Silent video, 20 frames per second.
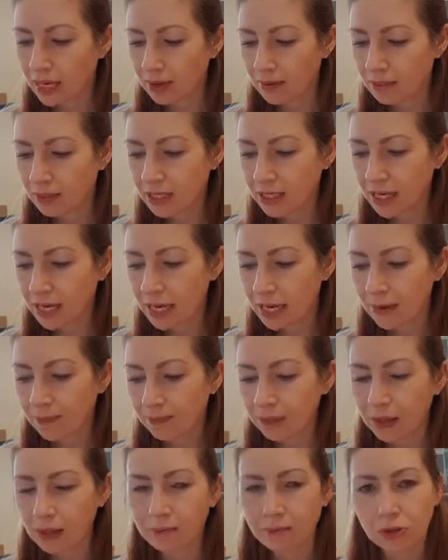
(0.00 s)
EMT?
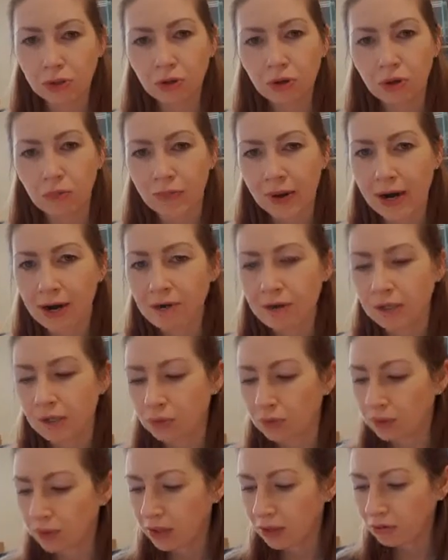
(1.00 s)
I'm sure your
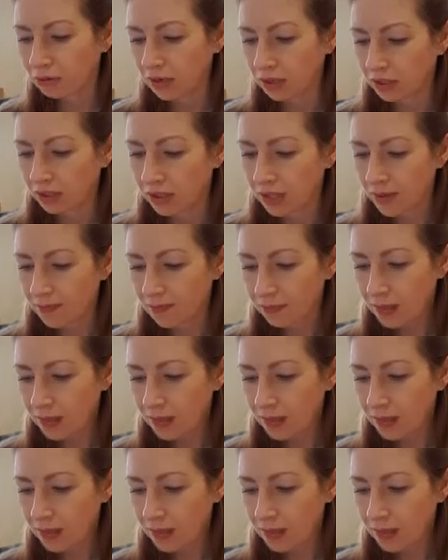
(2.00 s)
parents would be thrilled.